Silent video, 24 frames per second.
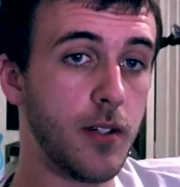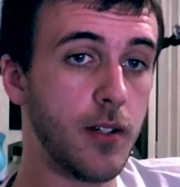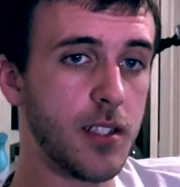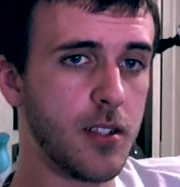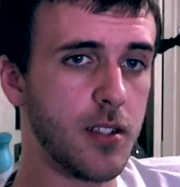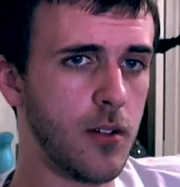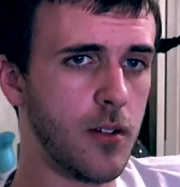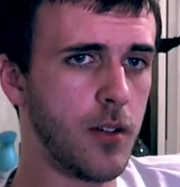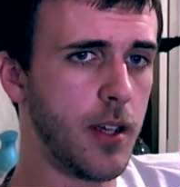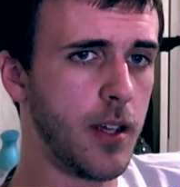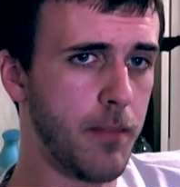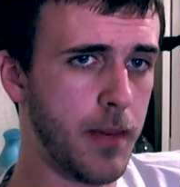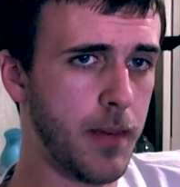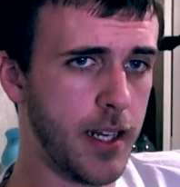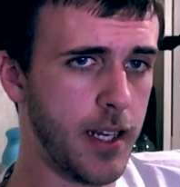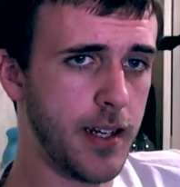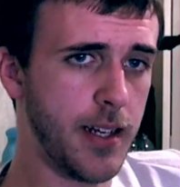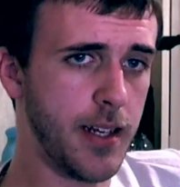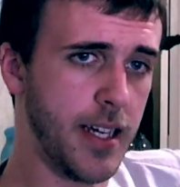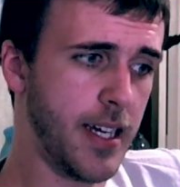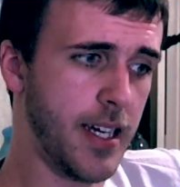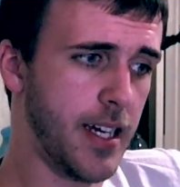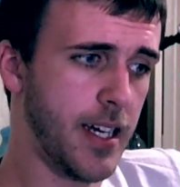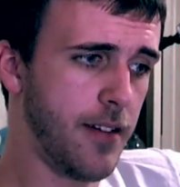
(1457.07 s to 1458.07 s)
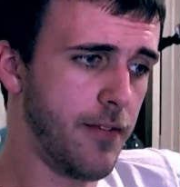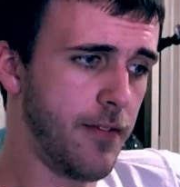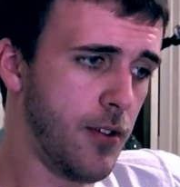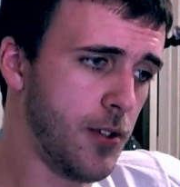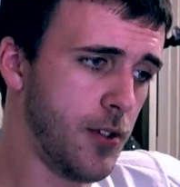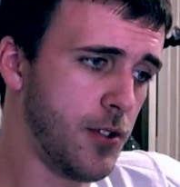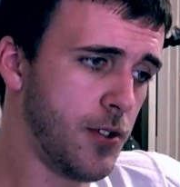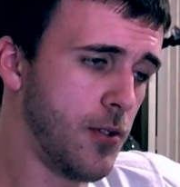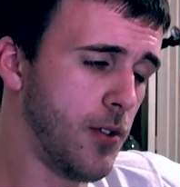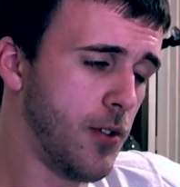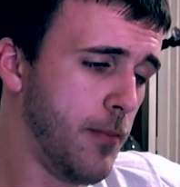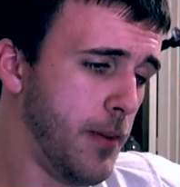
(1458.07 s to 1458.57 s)
It's only 1.5 minutes. I
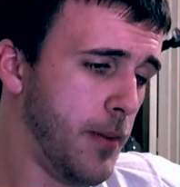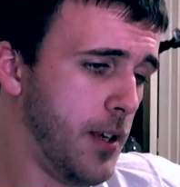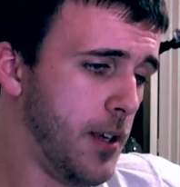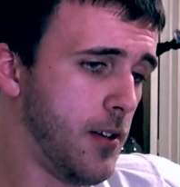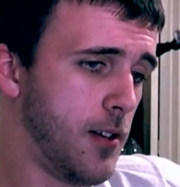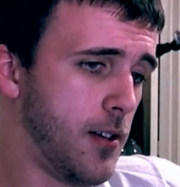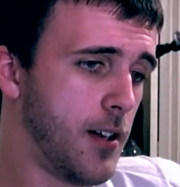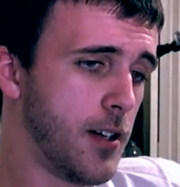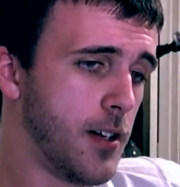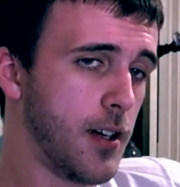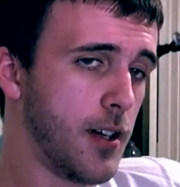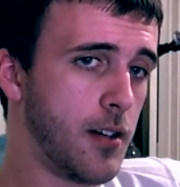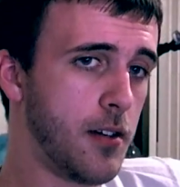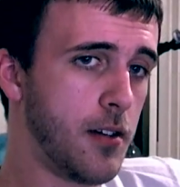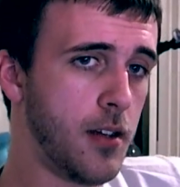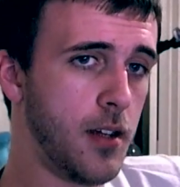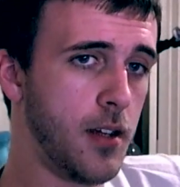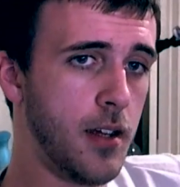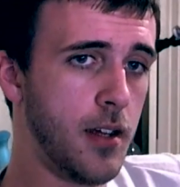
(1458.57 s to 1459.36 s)
wish it would have been longer,